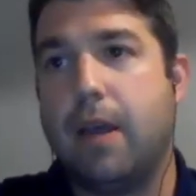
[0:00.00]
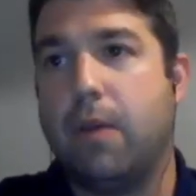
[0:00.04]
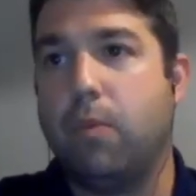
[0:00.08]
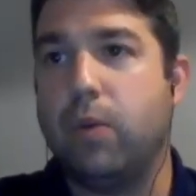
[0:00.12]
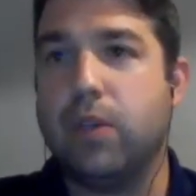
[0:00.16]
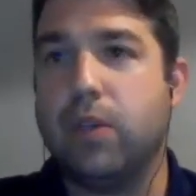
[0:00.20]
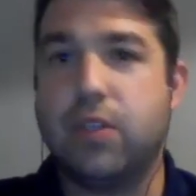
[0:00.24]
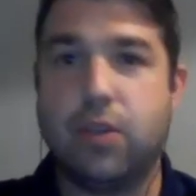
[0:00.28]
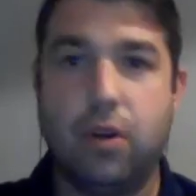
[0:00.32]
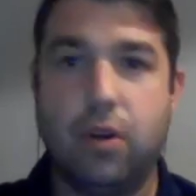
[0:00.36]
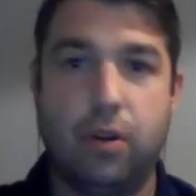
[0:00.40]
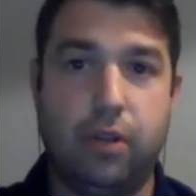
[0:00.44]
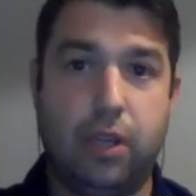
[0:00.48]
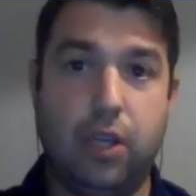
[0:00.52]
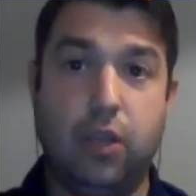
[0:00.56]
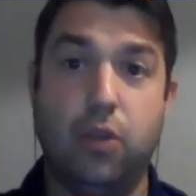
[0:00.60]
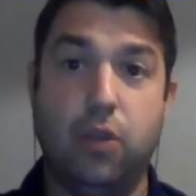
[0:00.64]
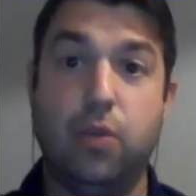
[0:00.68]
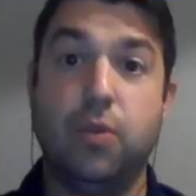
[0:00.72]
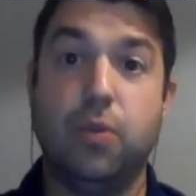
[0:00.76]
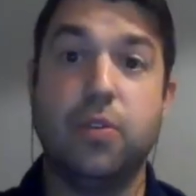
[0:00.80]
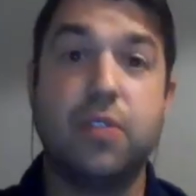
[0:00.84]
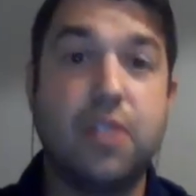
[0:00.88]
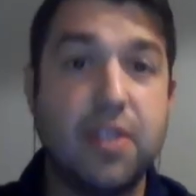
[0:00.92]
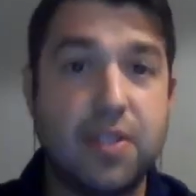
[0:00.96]
We certainly
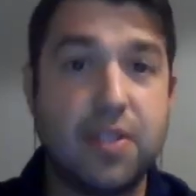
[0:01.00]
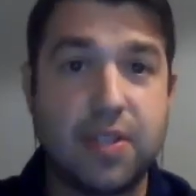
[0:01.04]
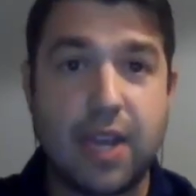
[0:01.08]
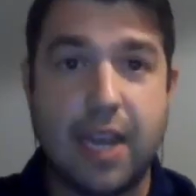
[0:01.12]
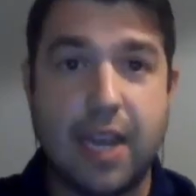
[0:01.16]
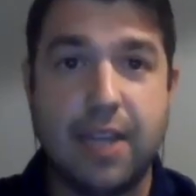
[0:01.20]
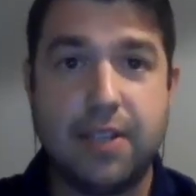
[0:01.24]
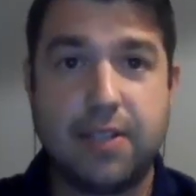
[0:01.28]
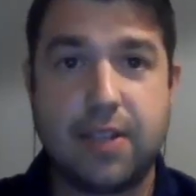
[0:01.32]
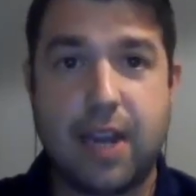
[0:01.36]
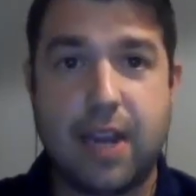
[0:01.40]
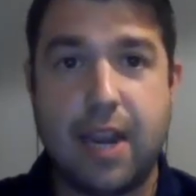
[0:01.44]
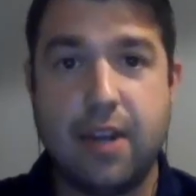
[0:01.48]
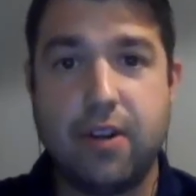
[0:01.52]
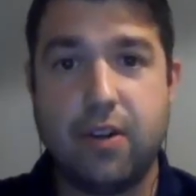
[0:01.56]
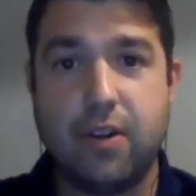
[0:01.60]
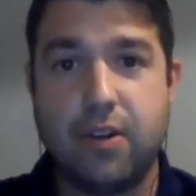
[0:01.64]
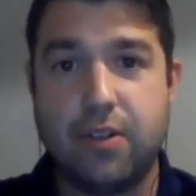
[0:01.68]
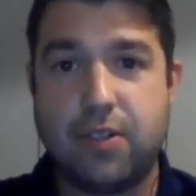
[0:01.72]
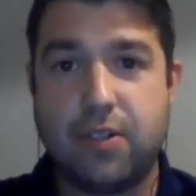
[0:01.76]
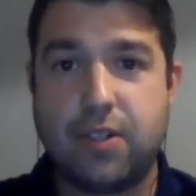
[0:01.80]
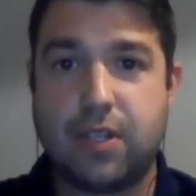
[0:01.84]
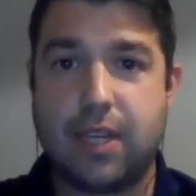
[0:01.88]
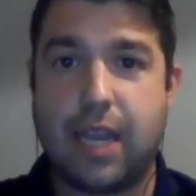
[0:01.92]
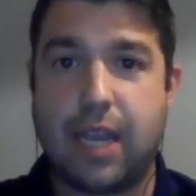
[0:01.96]
use the state
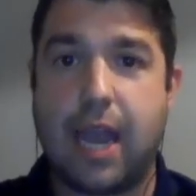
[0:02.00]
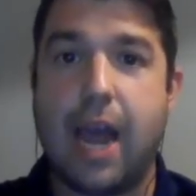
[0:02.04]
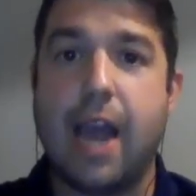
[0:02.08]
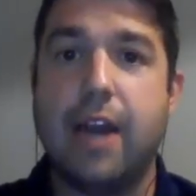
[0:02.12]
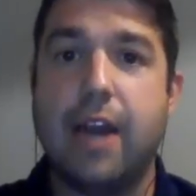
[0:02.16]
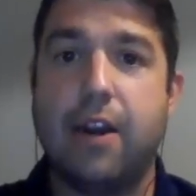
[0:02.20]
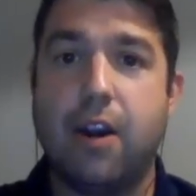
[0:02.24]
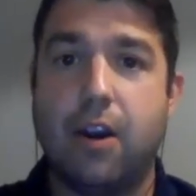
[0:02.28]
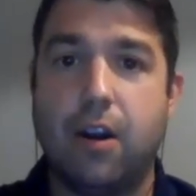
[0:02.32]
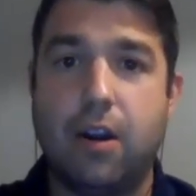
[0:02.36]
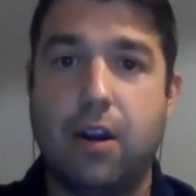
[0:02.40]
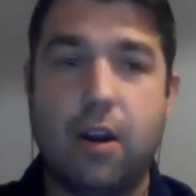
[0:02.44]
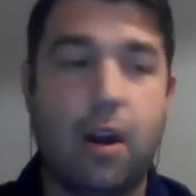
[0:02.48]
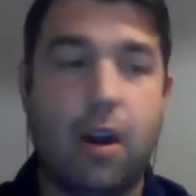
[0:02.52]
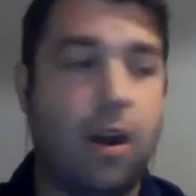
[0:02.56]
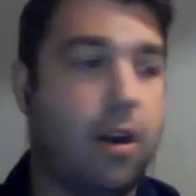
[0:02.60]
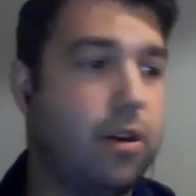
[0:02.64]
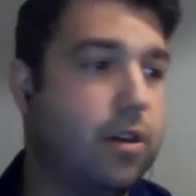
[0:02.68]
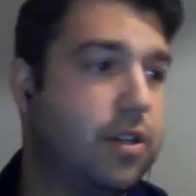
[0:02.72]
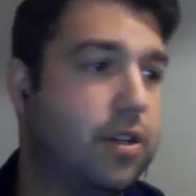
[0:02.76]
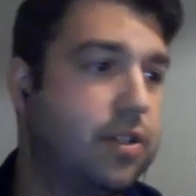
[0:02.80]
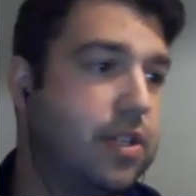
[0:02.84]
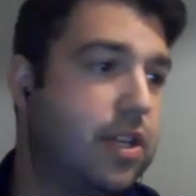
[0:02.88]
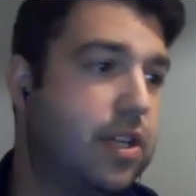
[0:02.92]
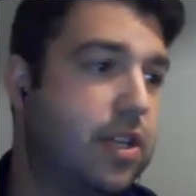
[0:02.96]
standards to guide our
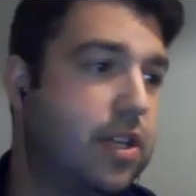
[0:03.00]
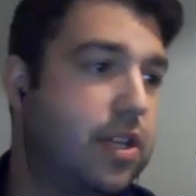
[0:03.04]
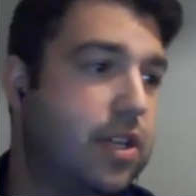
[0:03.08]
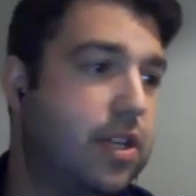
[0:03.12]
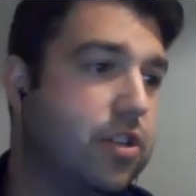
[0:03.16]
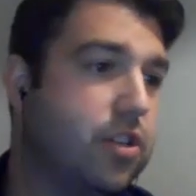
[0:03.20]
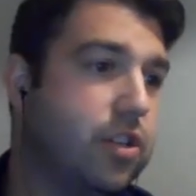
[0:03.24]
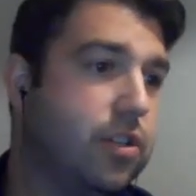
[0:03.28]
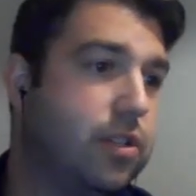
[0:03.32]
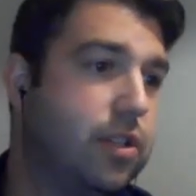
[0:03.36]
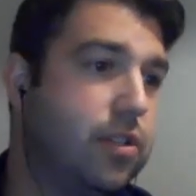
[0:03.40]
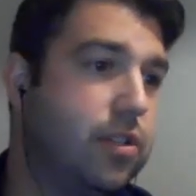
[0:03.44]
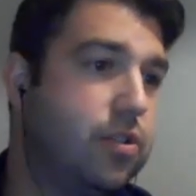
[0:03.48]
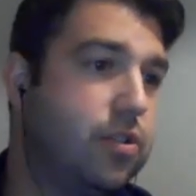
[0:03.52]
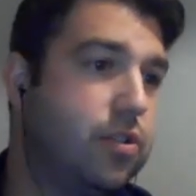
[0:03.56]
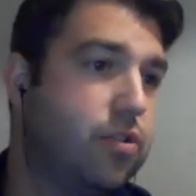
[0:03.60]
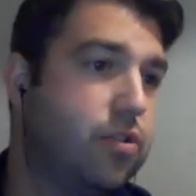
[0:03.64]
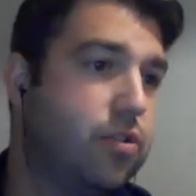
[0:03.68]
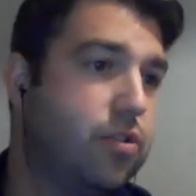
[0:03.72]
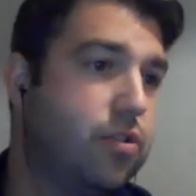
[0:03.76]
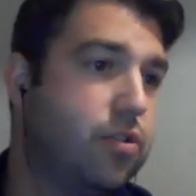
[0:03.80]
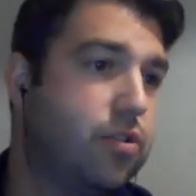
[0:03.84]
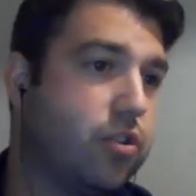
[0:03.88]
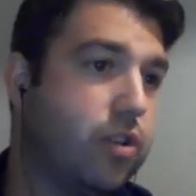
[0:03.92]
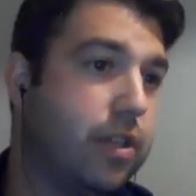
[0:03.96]
decisions and
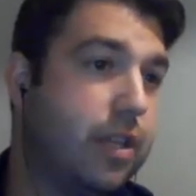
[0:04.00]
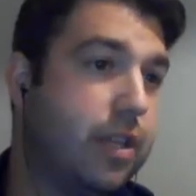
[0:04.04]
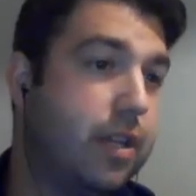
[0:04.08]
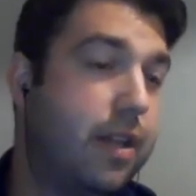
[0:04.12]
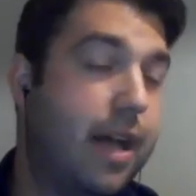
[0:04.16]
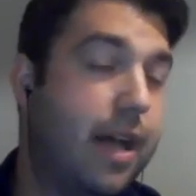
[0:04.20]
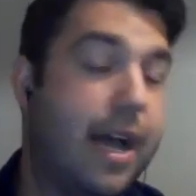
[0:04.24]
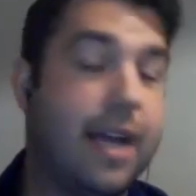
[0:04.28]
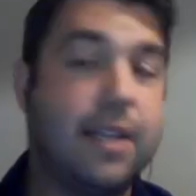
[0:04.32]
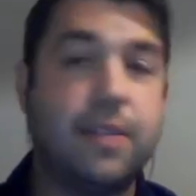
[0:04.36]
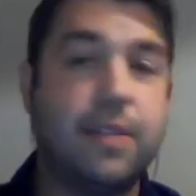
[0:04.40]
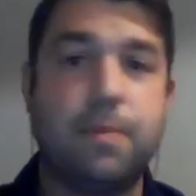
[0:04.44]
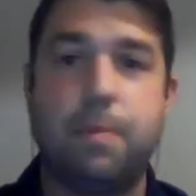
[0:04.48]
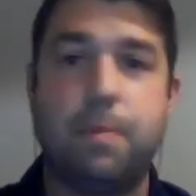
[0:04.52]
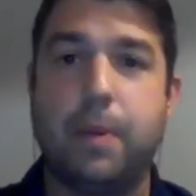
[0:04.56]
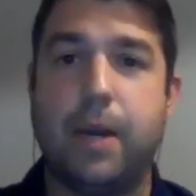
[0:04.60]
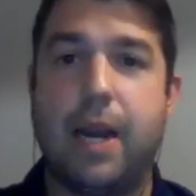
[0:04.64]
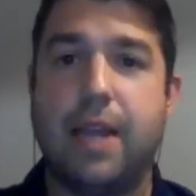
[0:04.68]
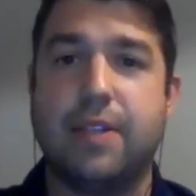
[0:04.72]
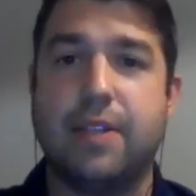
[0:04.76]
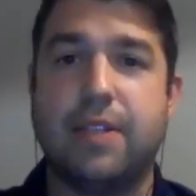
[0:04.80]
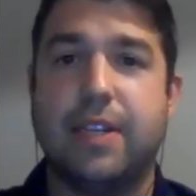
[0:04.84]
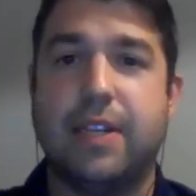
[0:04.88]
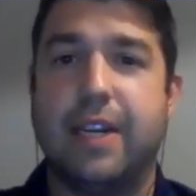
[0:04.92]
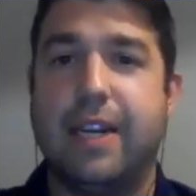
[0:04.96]
structuring the class,
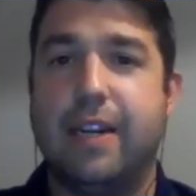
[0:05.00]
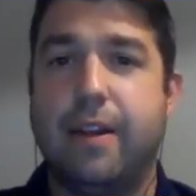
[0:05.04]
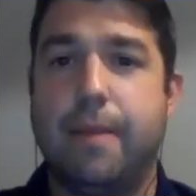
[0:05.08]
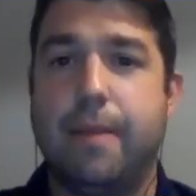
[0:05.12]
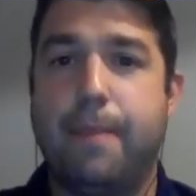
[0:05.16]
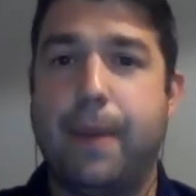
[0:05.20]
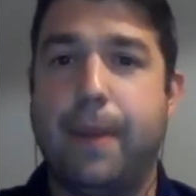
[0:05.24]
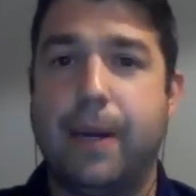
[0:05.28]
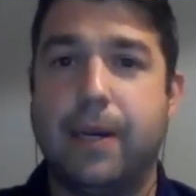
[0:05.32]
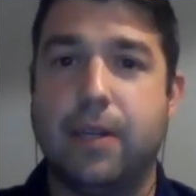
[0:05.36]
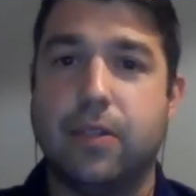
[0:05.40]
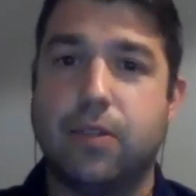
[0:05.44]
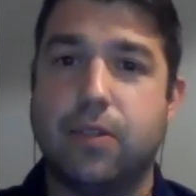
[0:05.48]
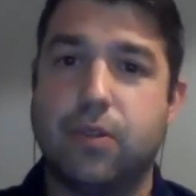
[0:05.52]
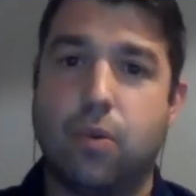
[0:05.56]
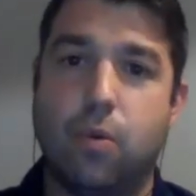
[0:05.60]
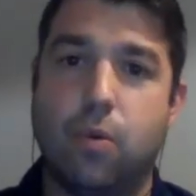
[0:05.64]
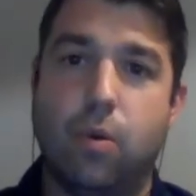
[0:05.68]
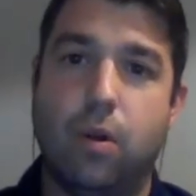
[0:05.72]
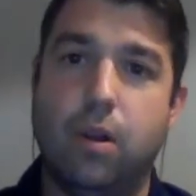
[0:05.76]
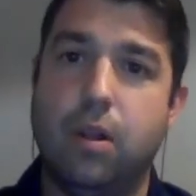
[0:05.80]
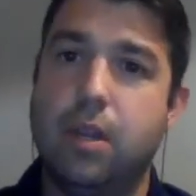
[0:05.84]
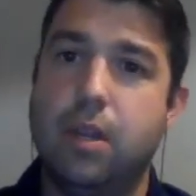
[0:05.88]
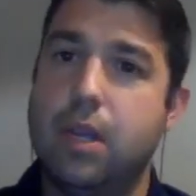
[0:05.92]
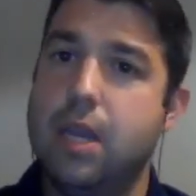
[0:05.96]
but as an independent
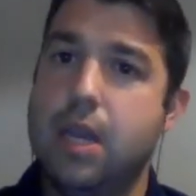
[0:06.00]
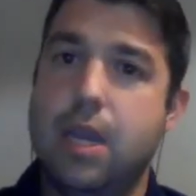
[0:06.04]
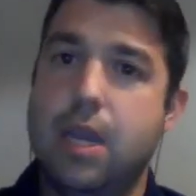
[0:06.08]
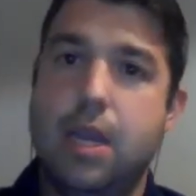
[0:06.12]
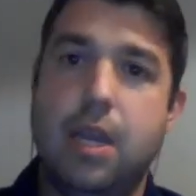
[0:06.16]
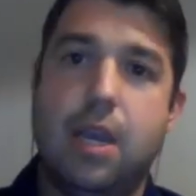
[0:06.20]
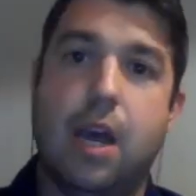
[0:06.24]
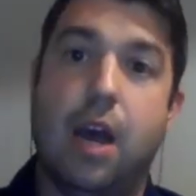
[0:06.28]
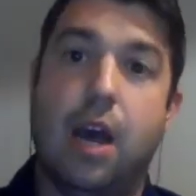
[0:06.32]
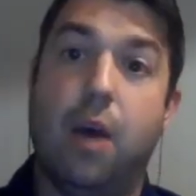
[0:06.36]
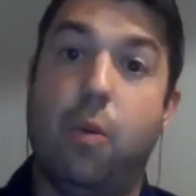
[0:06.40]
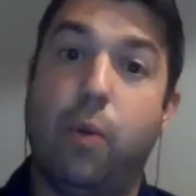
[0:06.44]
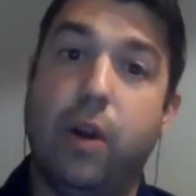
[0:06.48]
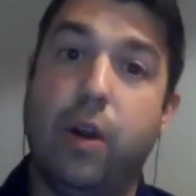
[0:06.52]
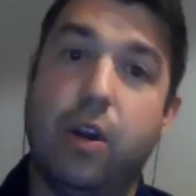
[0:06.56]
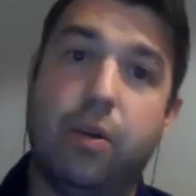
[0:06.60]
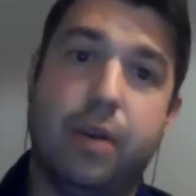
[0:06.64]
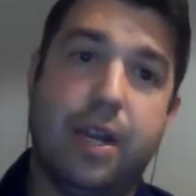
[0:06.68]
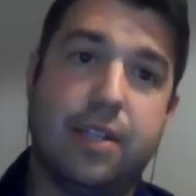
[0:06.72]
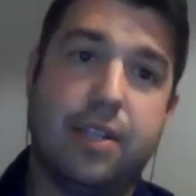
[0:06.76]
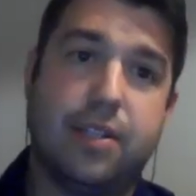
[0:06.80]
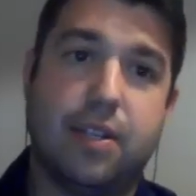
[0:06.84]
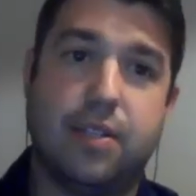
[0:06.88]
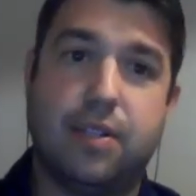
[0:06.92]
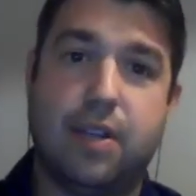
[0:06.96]
school, we don't
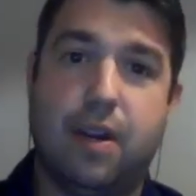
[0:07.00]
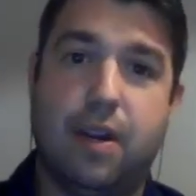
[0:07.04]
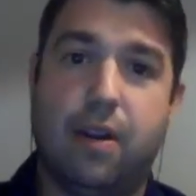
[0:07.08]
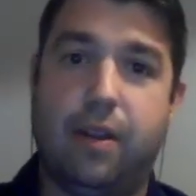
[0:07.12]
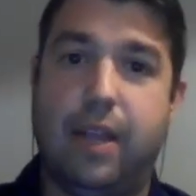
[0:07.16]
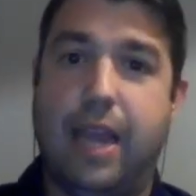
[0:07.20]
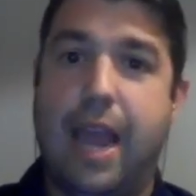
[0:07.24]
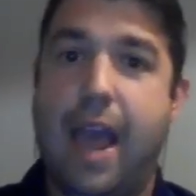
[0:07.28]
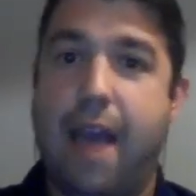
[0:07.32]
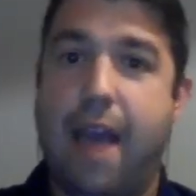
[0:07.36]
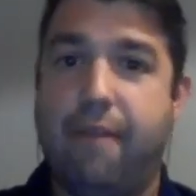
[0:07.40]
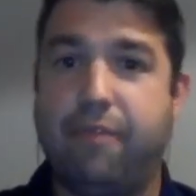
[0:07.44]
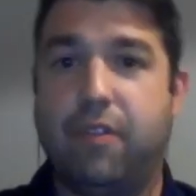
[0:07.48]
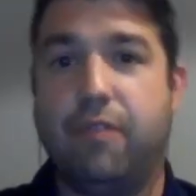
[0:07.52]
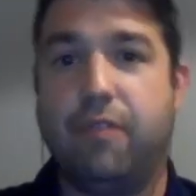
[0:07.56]
necessarily have to